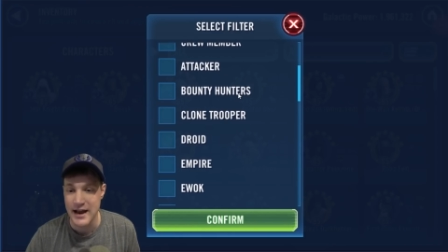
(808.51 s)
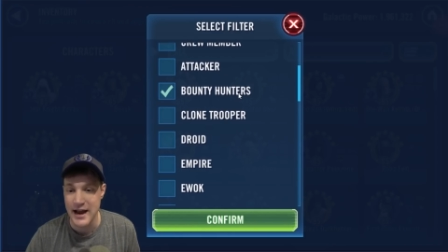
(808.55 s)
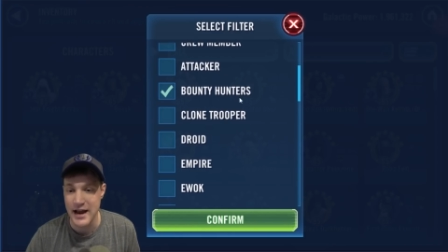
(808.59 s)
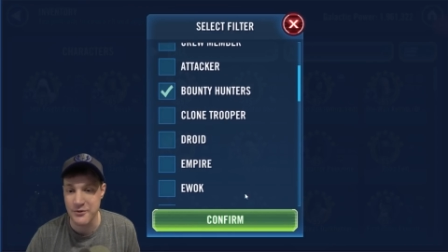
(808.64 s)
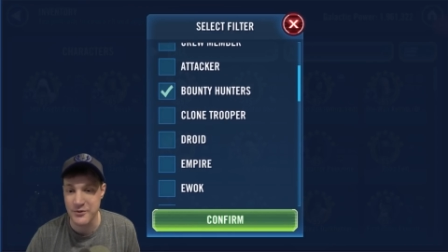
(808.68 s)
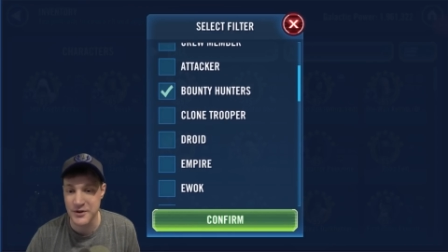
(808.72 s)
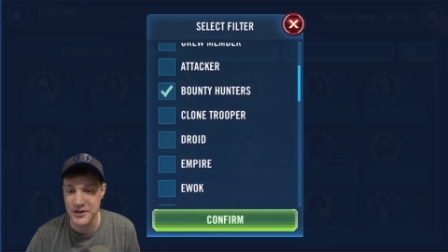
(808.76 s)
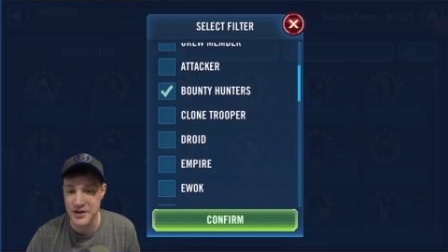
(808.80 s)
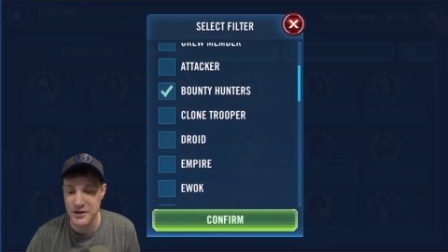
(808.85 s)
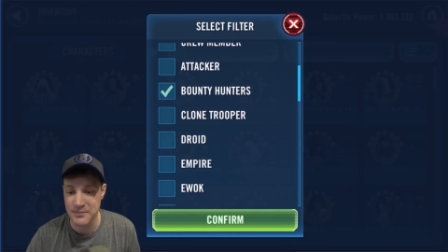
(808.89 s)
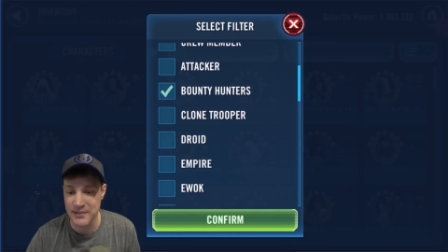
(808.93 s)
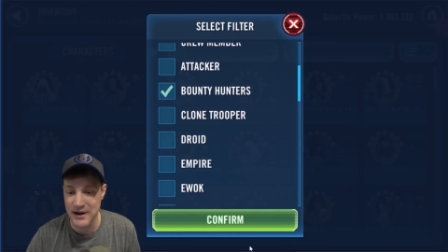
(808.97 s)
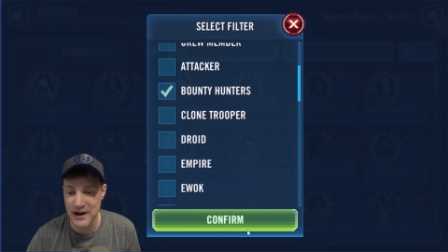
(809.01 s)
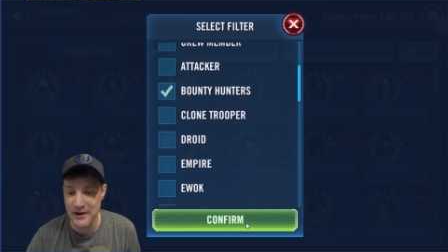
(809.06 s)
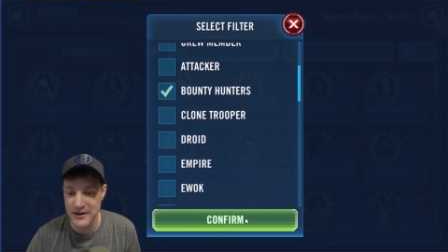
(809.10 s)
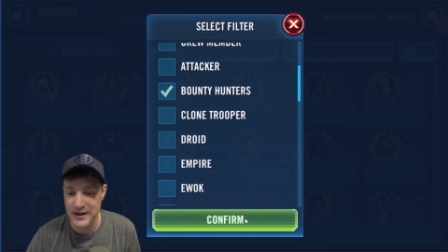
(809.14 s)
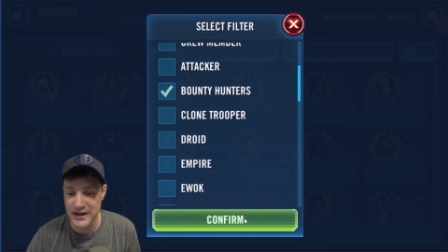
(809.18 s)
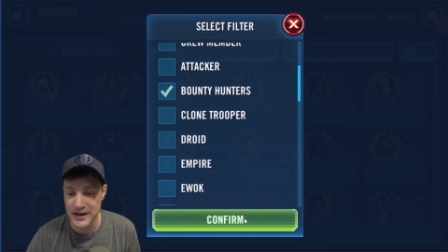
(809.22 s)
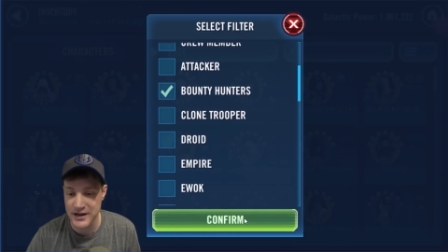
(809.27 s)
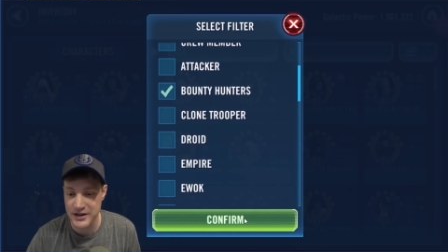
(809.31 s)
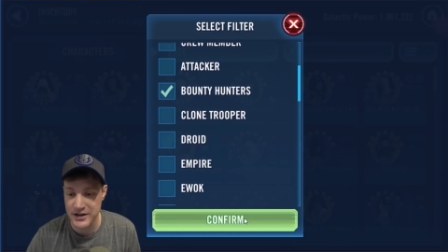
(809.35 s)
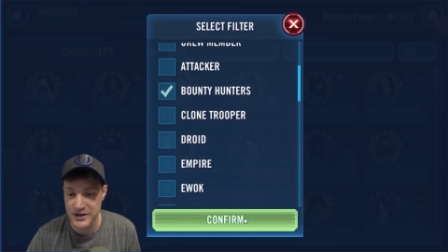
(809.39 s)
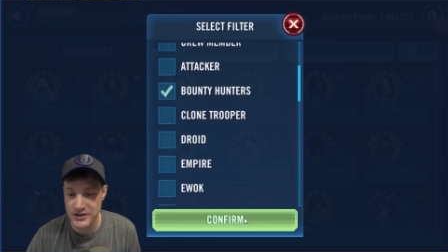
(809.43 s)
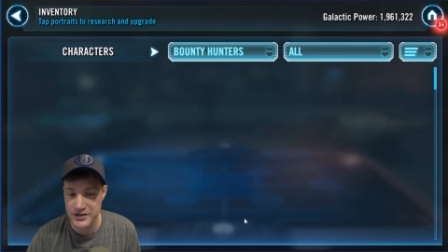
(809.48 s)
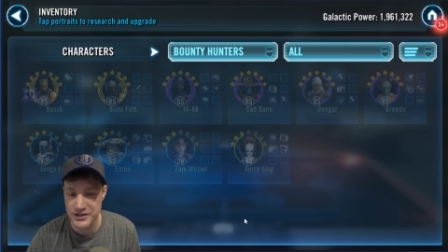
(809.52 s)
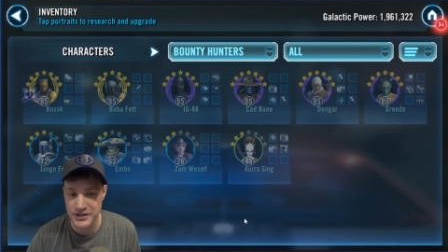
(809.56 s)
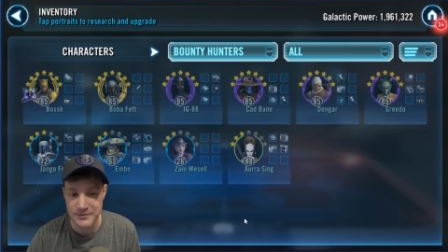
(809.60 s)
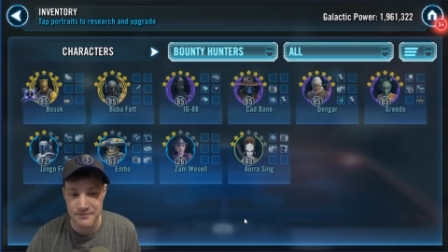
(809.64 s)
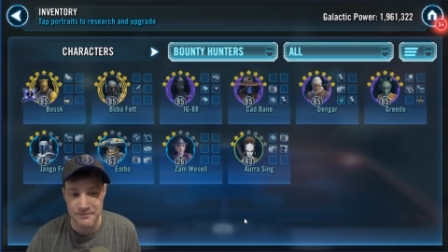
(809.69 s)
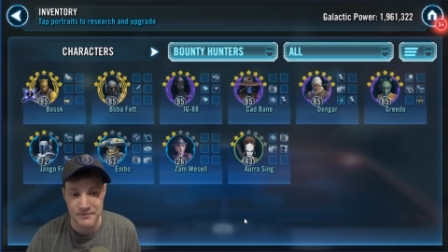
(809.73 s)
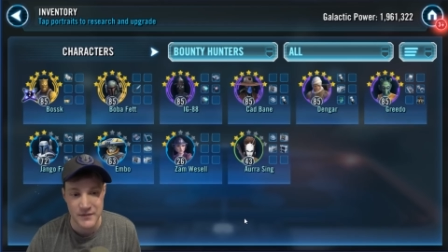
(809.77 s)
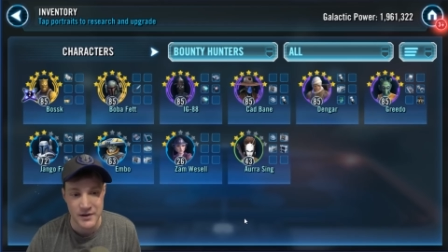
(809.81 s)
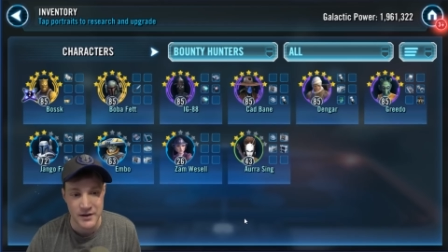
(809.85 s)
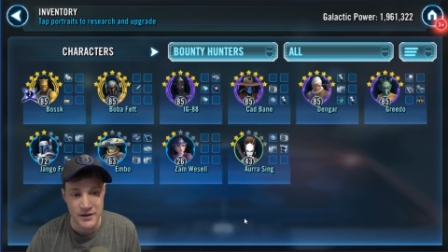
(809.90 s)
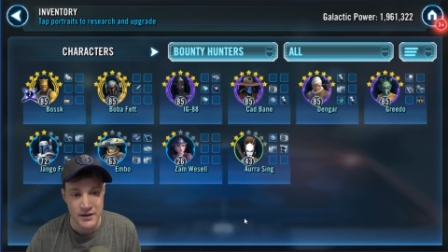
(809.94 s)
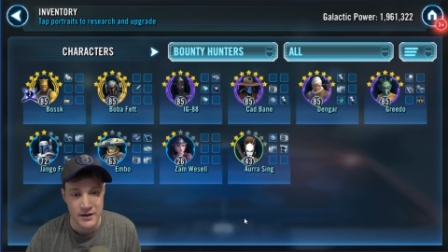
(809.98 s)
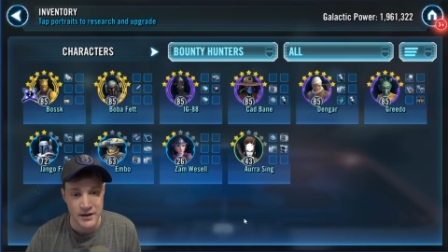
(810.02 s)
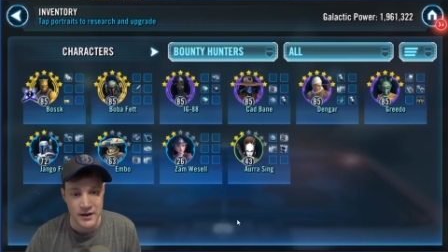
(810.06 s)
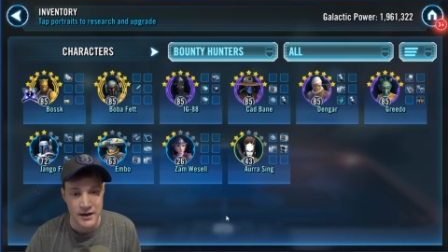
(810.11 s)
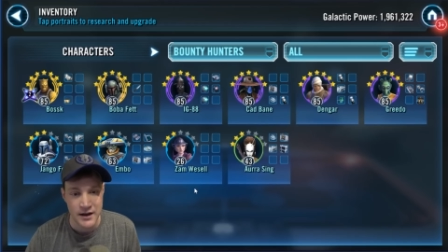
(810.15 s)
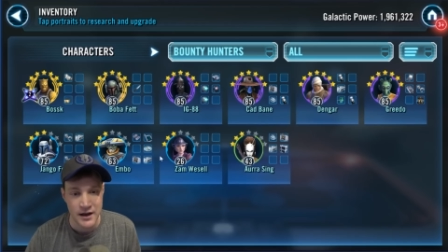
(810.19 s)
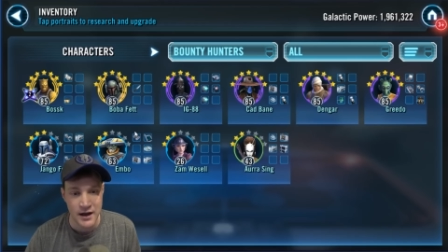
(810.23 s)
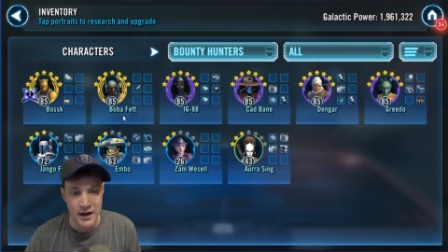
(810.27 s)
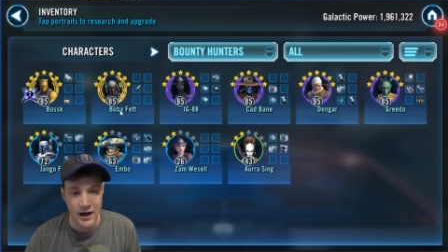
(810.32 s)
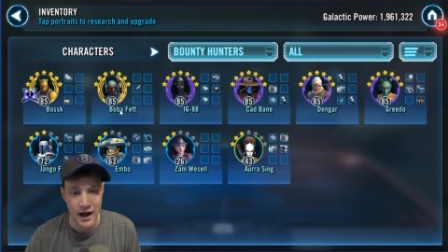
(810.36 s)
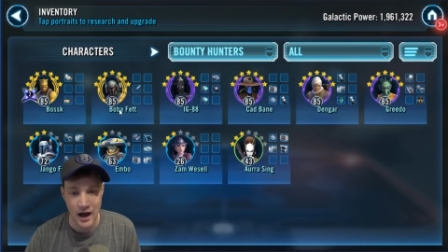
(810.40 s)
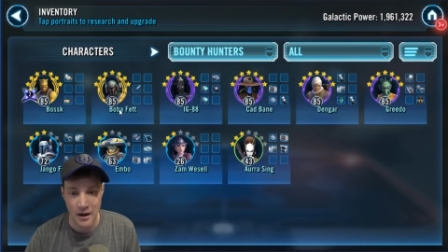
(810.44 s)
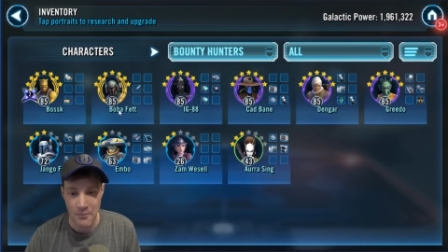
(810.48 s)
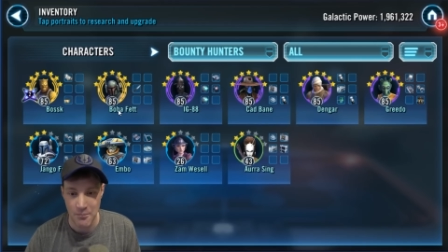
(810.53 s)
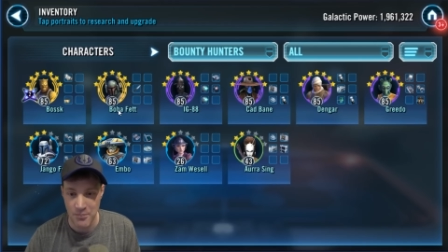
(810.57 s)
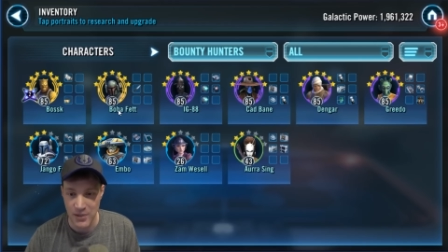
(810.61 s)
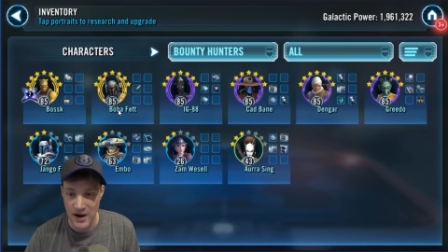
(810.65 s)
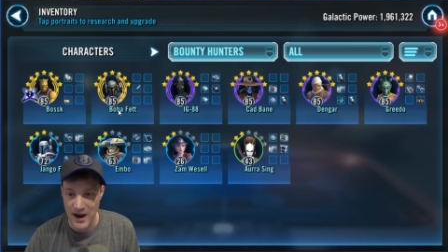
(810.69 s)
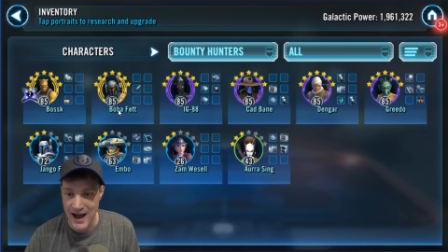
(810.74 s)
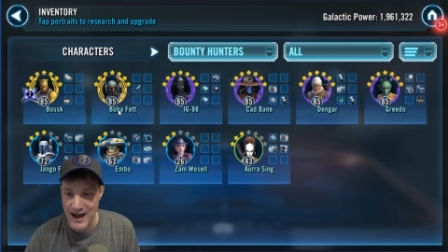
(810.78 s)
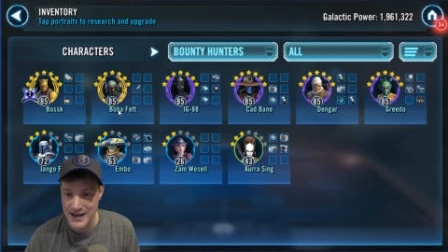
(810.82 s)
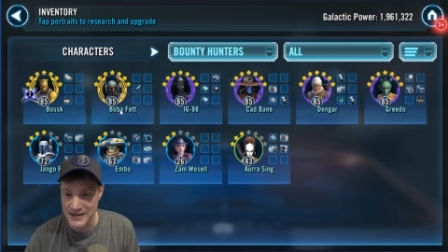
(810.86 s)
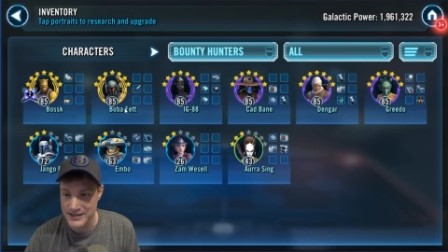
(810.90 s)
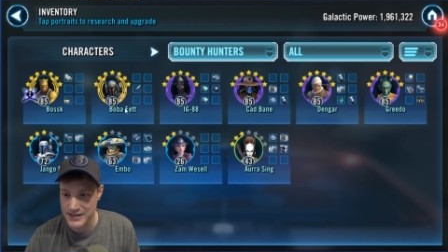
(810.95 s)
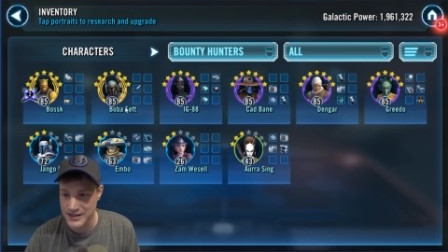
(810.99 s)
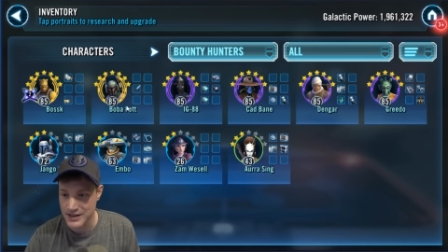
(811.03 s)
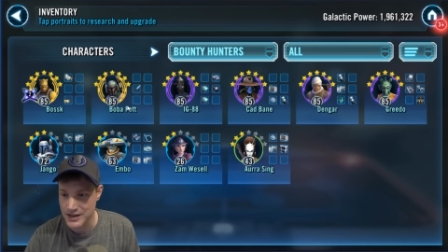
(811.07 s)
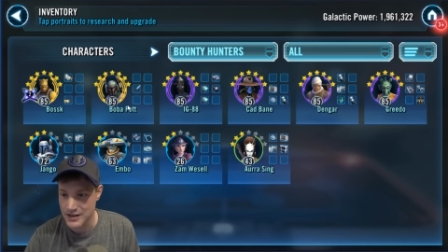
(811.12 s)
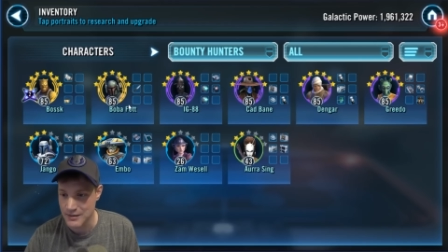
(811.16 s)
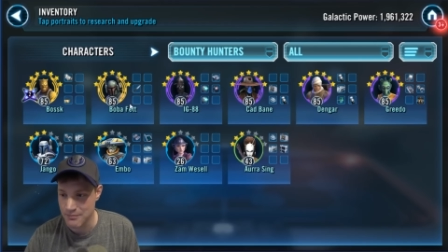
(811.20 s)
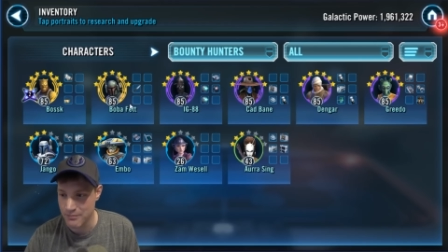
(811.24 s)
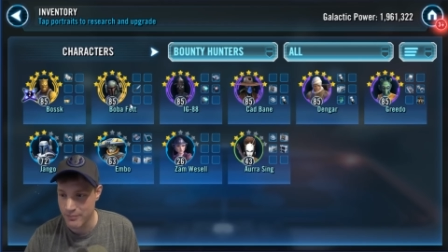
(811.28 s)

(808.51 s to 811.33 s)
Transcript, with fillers: And with your bounty hunters, um, Bosk,